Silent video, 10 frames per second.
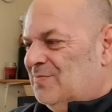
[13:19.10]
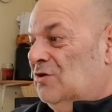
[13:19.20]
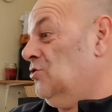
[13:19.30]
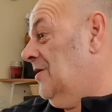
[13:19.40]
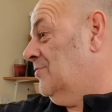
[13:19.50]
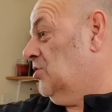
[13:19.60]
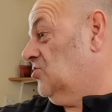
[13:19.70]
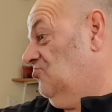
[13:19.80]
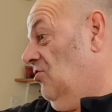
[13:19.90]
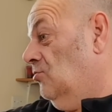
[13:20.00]
I've done them
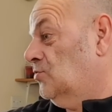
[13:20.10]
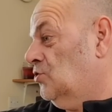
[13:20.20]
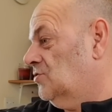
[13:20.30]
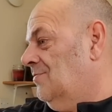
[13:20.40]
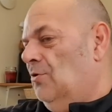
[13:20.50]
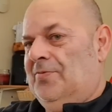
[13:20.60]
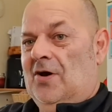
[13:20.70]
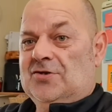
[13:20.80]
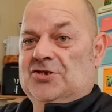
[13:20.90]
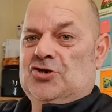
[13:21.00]
sausage rolls because I
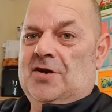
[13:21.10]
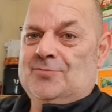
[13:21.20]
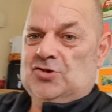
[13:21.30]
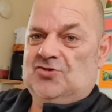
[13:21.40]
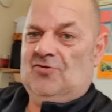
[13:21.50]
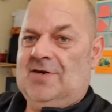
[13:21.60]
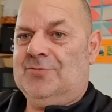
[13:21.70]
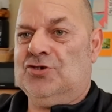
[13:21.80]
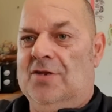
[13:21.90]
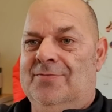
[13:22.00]
didn't show them sausage rolls.
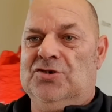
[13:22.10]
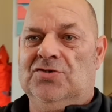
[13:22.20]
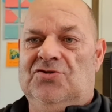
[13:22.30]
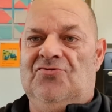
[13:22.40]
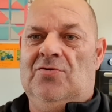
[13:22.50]
Let me show them sausage